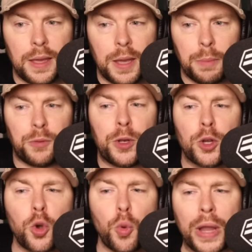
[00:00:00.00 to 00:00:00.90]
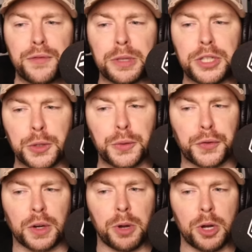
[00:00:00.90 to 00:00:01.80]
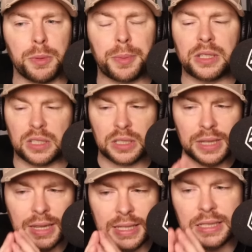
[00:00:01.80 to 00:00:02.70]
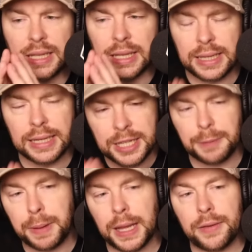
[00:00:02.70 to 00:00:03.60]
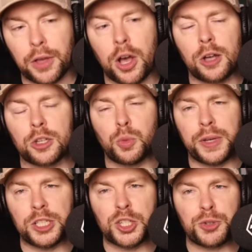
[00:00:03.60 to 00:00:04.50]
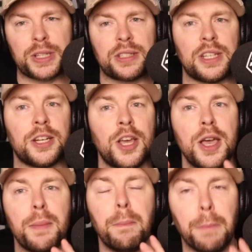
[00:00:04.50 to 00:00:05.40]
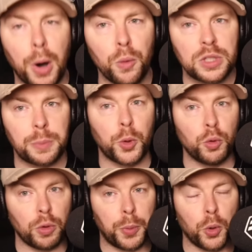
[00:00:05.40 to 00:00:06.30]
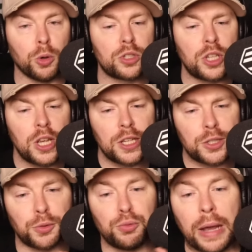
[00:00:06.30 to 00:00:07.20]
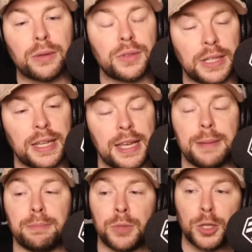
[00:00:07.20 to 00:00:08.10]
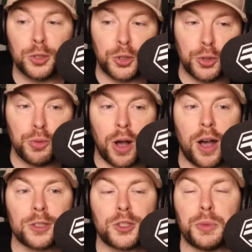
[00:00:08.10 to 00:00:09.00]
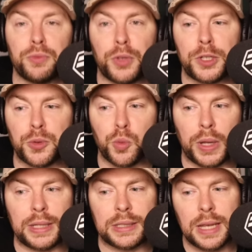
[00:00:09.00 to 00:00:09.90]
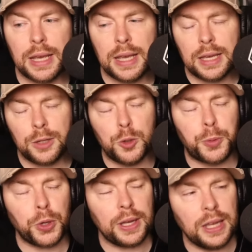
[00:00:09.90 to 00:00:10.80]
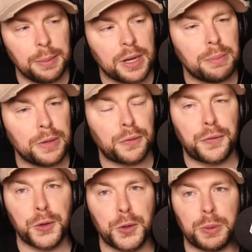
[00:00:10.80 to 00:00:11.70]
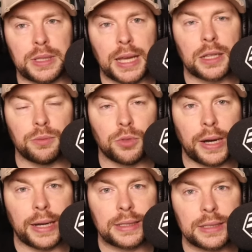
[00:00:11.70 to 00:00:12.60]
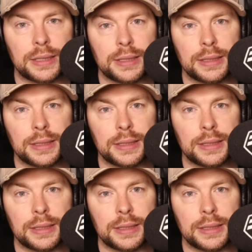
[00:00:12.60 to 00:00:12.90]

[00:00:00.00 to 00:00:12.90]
But if we look away from the deal for a moment, because this is, this is clearly a player that Arsenal were interested in, multiple reports surrounding him to Arsenal in recent weeks, you put him in the midfield with Declan Rice.